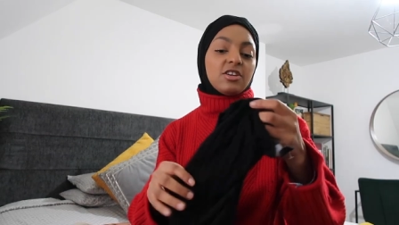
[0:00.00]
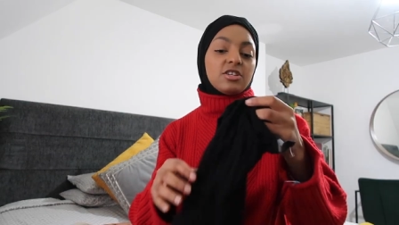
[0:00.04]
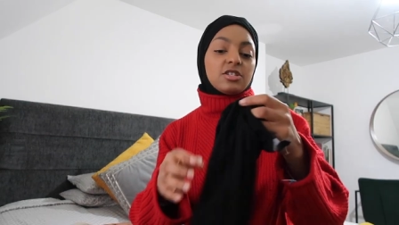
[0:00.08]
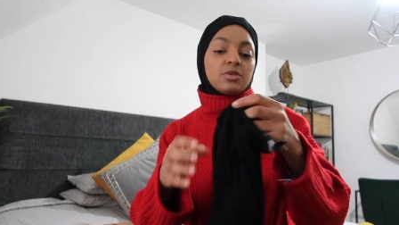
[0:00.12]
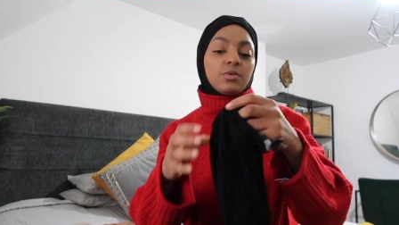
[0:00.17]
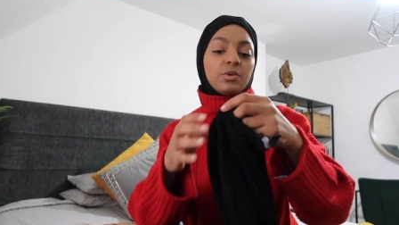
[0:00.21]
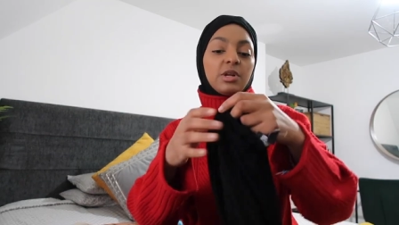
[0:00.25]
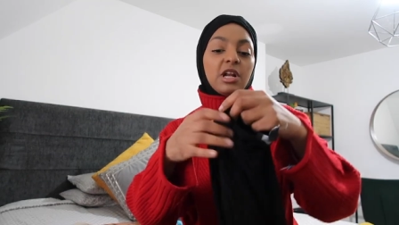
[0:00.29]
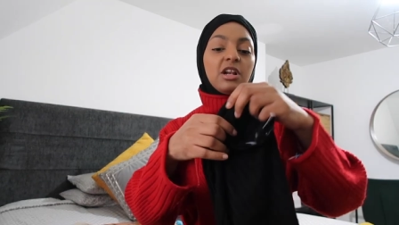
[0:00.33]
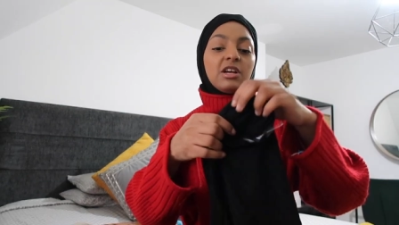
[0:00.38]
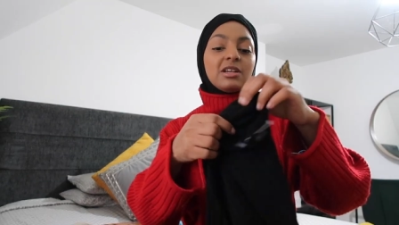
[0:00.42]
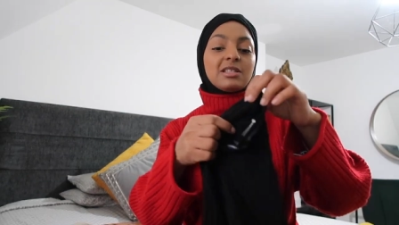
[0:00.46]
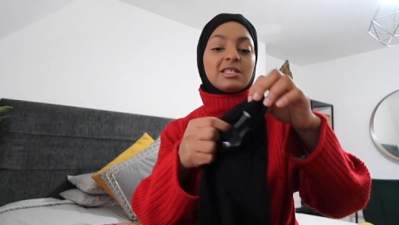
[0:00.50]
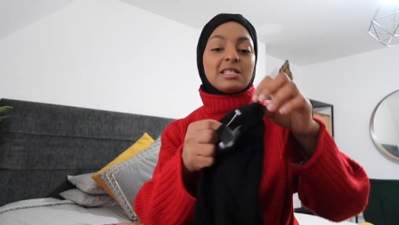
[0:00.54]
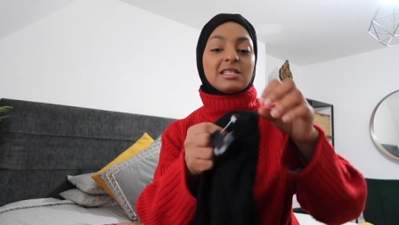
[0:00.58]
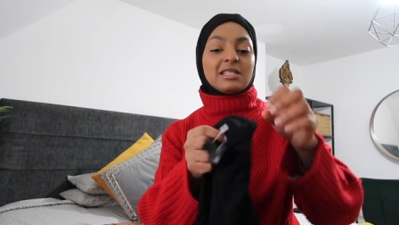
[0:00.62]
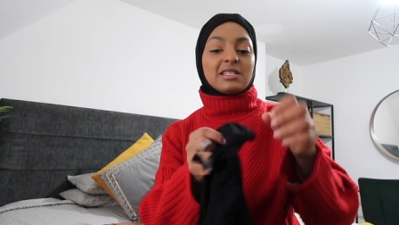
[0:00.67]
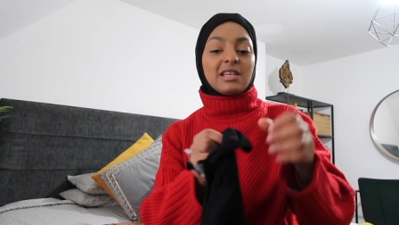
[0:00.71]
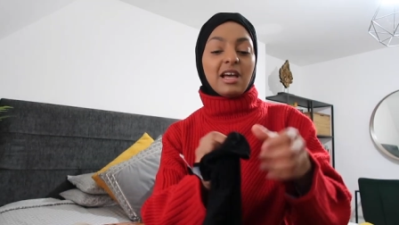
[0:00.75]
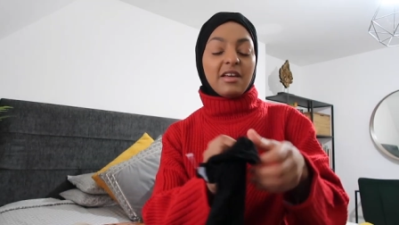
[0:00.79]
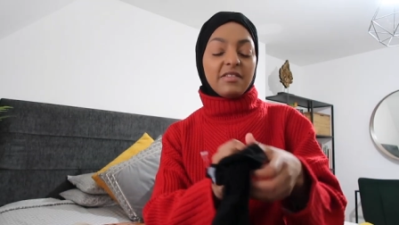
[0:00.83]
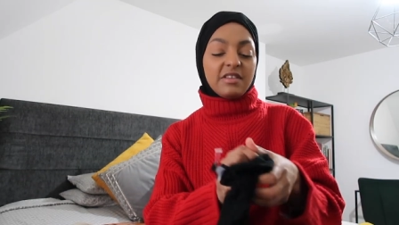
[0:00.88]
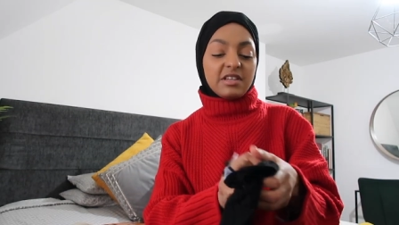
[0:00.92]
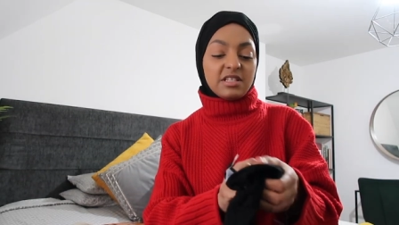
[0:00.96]
So when I looked
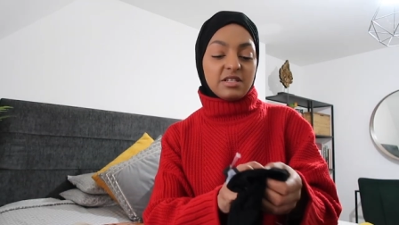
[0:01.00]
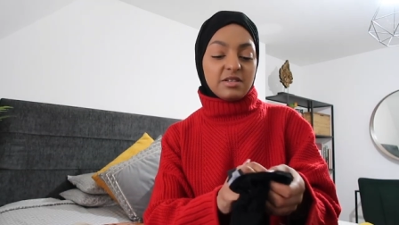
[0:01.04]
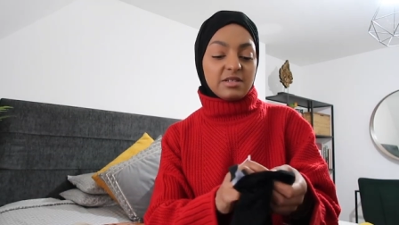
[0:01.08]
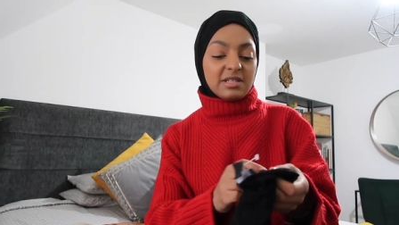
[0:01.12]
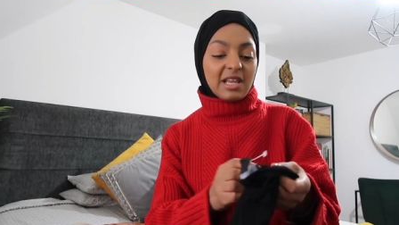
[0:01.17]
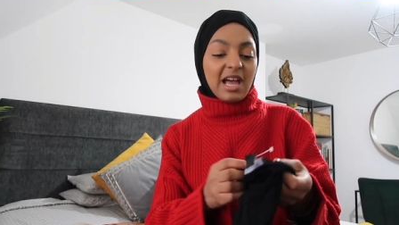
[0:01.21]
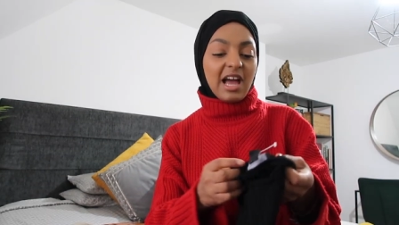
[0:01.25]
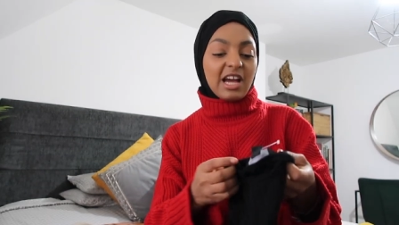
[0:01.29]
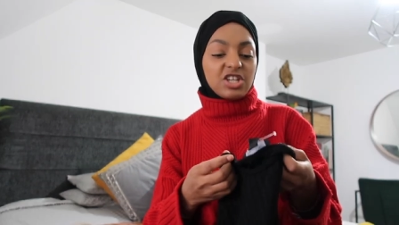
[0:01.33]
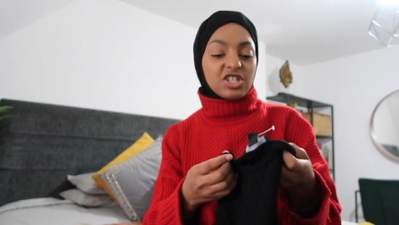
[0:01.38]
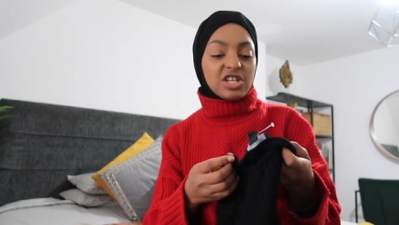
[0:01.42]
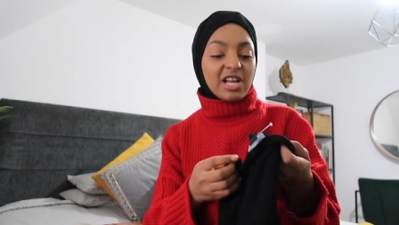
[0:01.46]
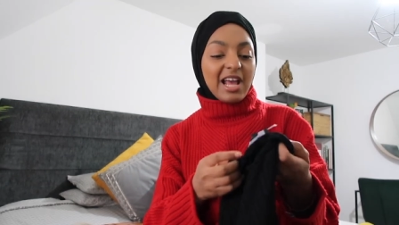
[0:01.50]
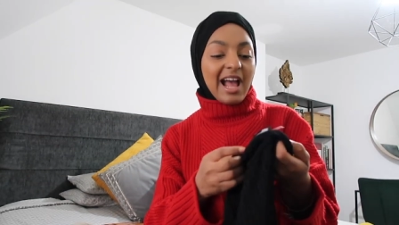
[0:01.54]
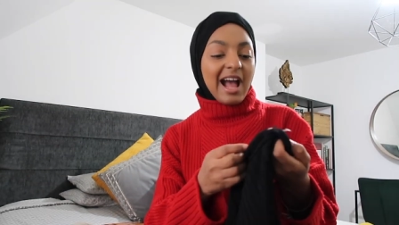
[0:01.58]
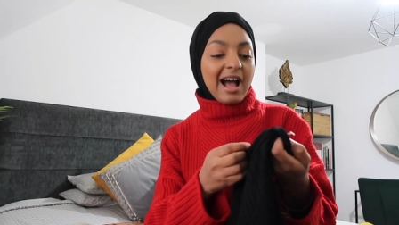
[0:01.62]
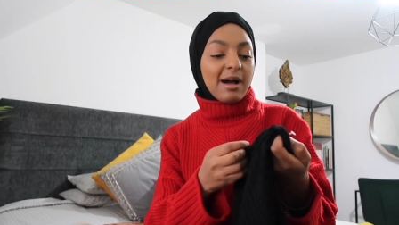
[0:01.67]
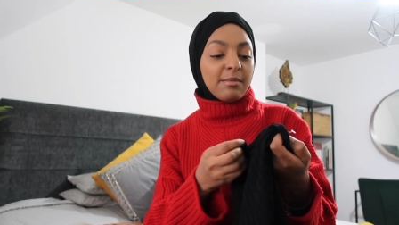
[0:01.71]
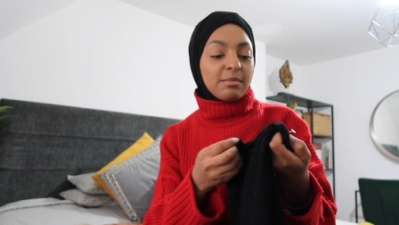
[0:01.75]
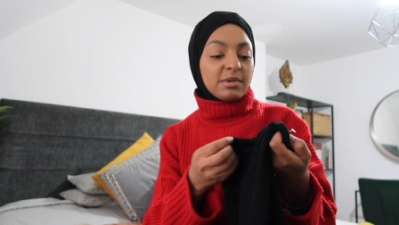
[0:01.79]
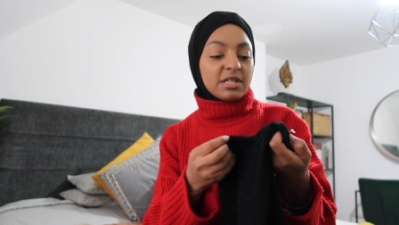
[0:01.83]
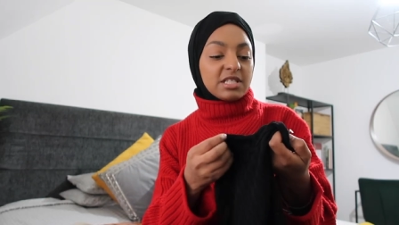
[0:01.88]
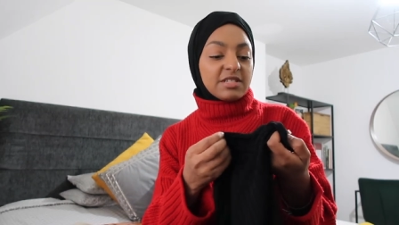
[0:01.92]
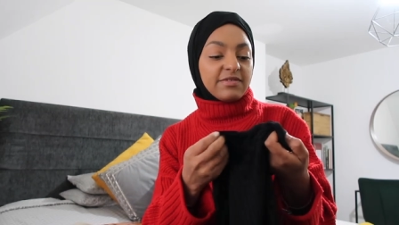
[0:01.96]
inside, this is actually
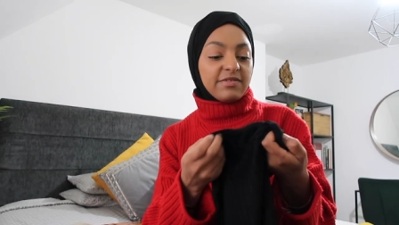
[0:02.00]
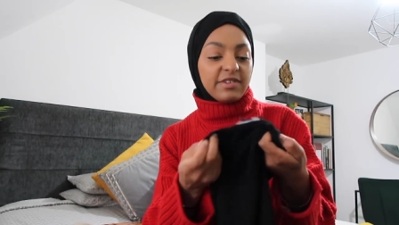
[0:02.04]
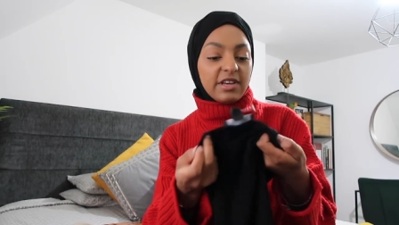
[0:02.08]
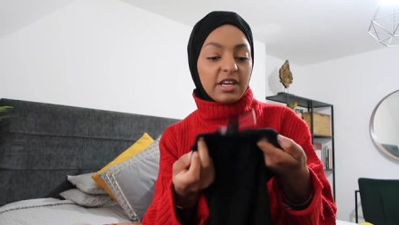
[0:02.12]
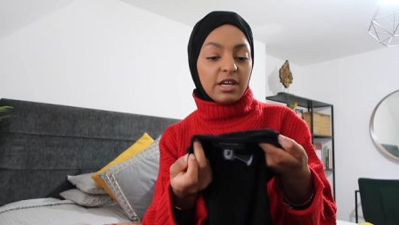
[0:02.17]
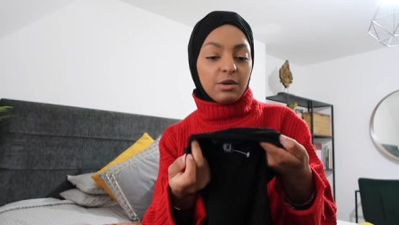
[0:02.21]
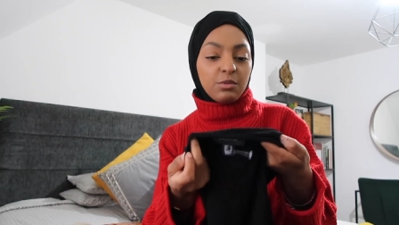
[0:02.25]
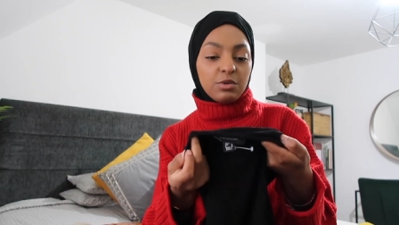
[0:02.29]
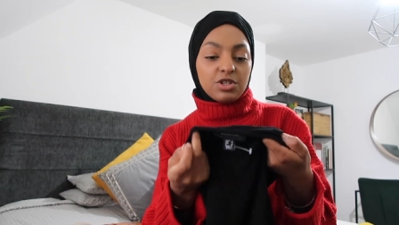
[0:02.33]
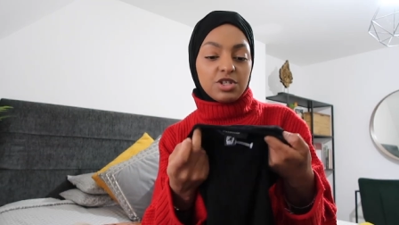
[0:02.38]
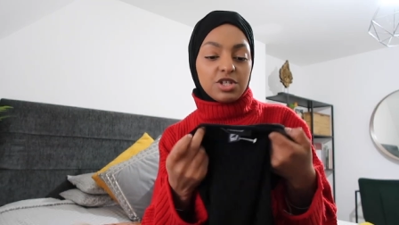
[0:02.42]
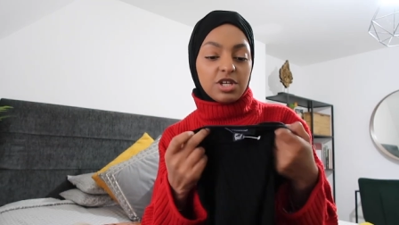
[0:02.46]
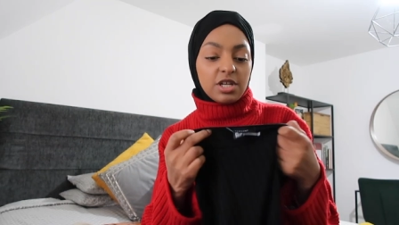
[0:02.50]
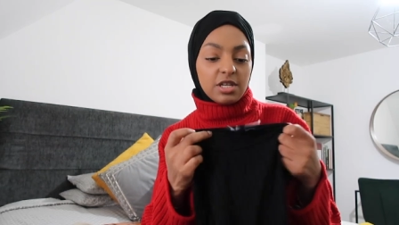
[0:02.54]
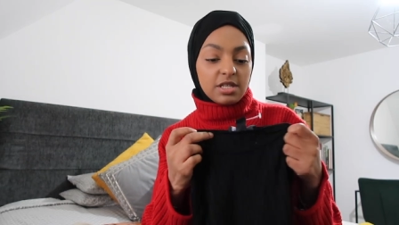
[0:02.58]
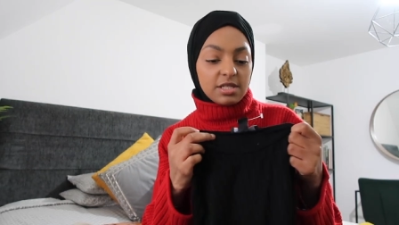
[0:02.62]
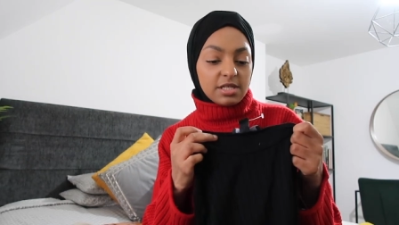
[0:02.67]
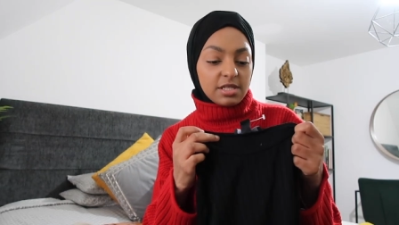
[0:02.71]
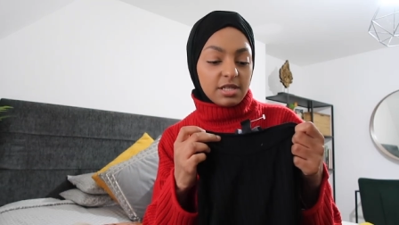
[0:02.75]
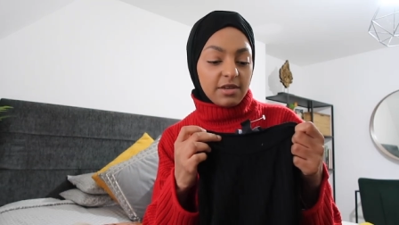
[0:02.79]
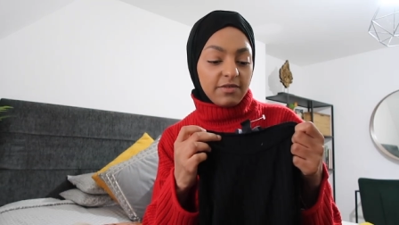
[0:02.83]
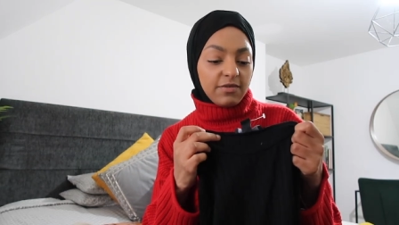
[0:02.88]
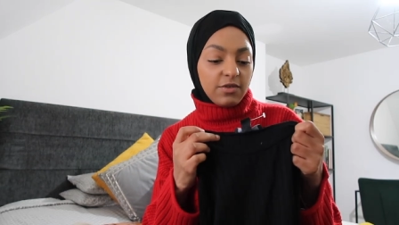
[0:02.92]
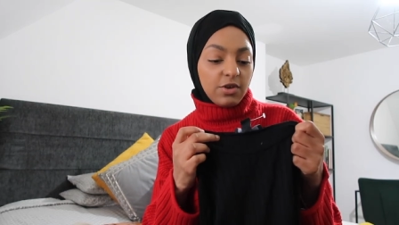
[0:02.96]
Atmosphere, which
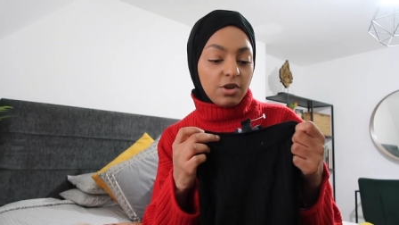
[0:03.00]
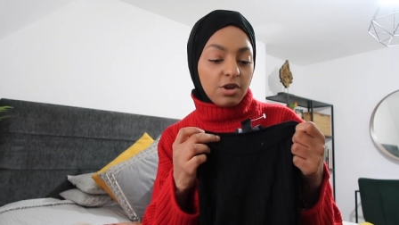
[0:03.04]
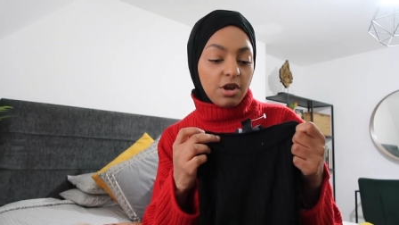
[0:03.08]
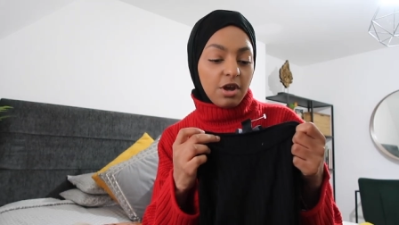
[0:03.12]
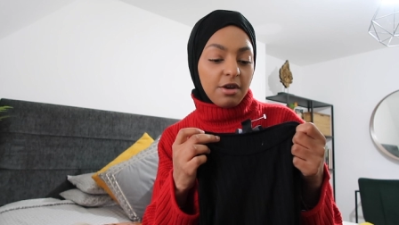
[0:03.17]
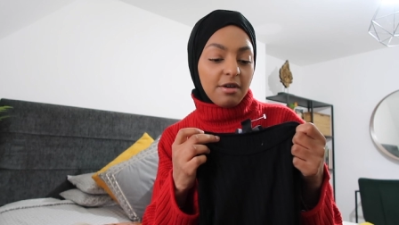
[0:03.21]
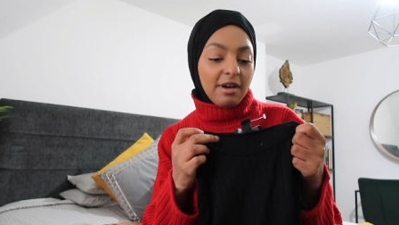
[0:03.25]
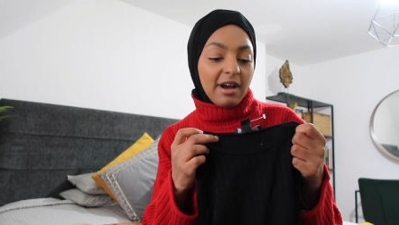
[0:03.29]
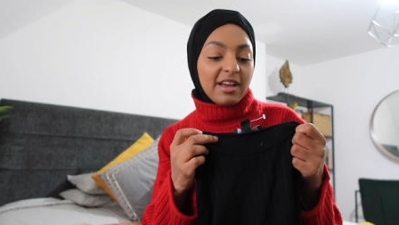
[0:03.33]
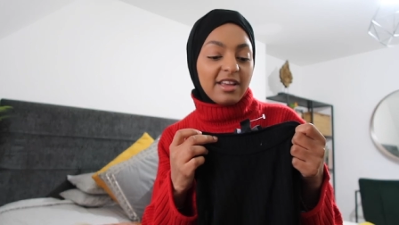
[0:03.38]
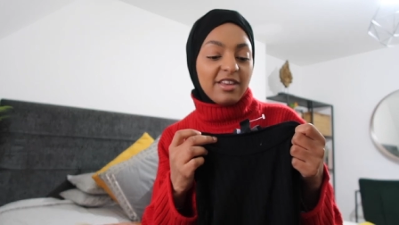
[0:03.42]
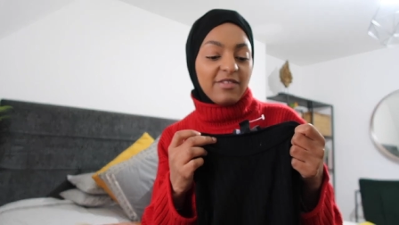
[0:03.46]
is, if you know,